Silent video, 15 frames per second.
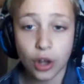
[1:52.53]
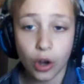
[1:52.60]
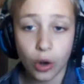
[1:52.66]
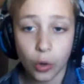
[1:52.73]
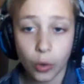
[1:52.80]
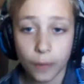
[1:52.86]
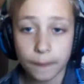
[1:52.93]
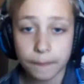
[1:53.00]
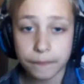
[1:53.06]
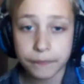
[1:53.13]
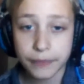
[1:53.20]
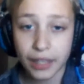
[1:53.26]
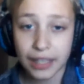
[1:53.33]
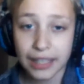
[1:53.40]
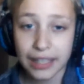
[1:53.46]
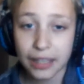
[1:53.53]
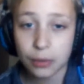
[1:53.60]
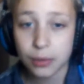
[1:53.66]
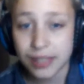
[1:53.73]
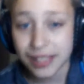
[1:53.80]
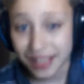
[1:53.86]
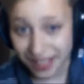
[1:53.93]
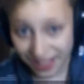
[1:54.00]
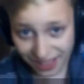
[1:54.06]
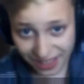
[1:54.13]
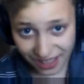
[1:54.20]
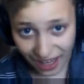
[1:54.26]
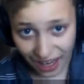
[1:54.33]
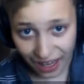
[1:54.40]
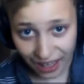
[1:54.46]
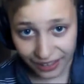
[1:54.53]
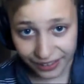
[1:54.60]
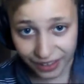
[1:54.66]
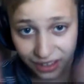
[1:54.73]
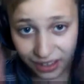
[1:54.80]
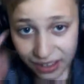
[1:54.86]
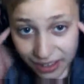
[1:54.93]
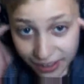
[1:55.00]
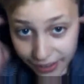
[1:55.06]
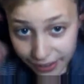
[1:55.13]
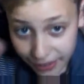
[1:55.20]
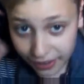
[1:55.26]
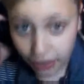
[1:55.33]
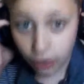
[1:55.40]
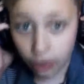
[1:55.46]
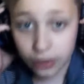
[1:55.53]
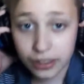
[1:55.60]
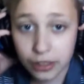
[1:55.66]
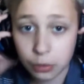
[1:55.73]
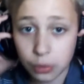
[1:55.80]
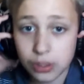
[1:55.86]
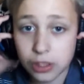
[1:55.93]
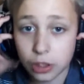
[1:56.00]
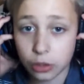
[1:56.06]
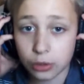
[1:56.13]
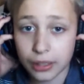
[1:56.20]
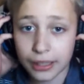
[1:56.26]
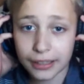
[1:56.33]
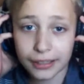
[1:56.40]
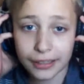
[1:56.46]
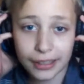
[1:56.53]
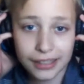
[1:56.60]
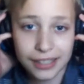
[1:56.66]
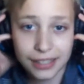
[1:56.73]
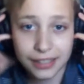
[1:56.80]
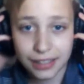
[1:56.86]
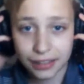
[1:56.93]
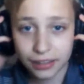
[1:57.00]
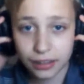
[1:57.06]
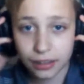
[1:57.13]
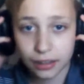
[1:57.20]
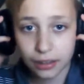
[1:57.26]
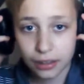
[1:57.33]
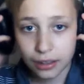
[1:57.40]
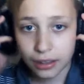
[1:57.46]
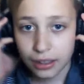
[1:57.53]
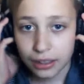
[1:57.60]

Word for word: so he was sad he he was lonely and as i said